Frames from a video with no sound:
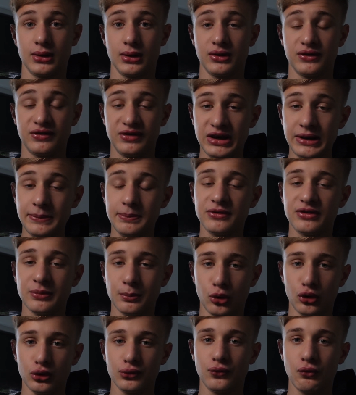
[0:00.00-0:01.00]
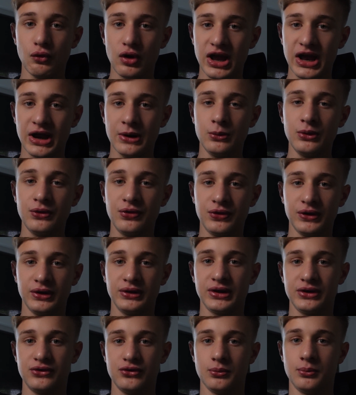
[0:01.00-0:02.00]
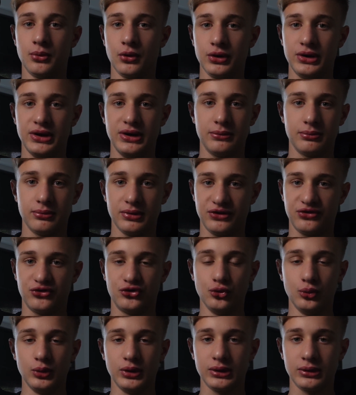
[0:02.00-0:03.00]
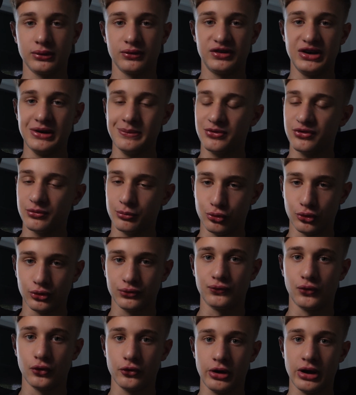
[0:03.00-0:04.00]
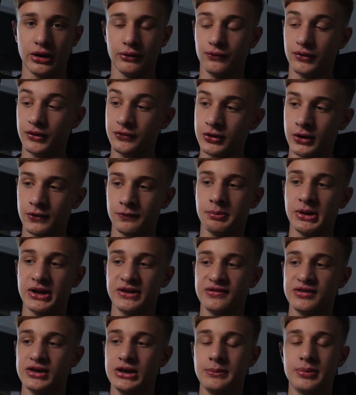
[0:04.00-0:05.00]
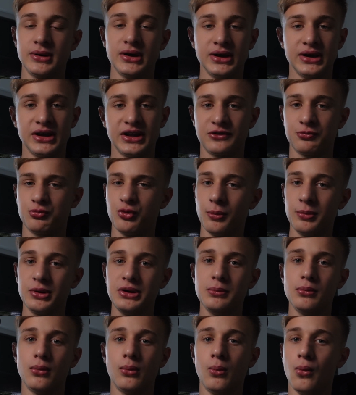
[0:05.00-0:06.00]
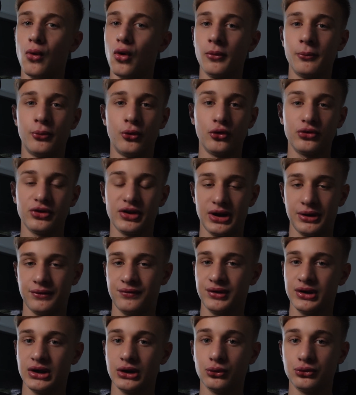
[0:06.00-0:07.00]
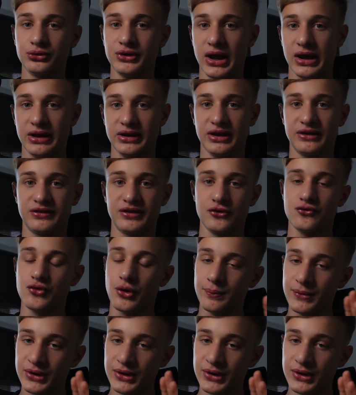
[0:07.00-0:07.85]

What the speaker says: Sleep is important for everything that your body is doing. Sleep is important for your health. If you have bad sleep, it's probably more important than having a good diet, etc.